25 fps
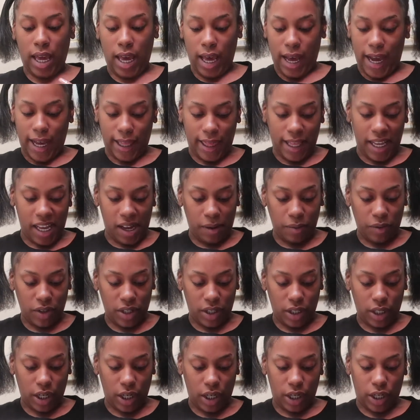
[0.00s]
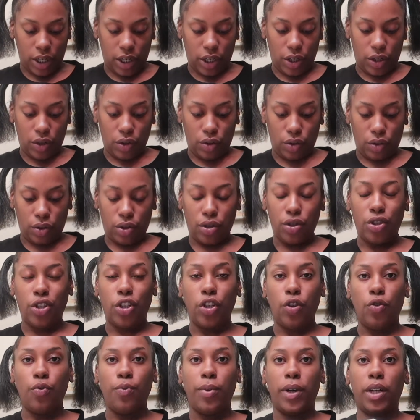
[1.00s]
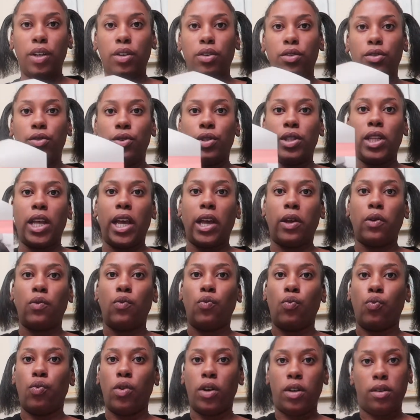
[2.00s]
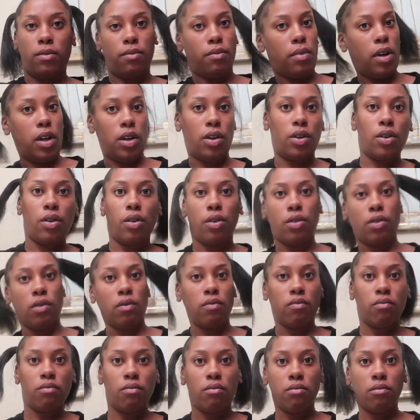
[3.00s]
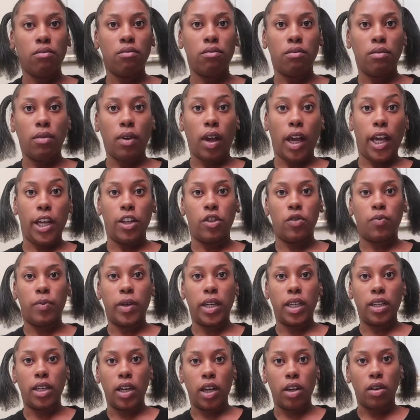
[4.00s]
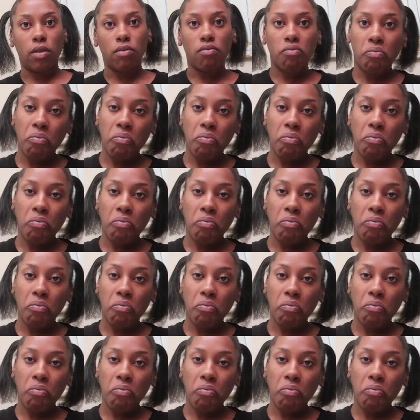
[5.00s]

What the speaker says: I think I'm just gonna use 2 bundles, like 1 bundle each pigtail.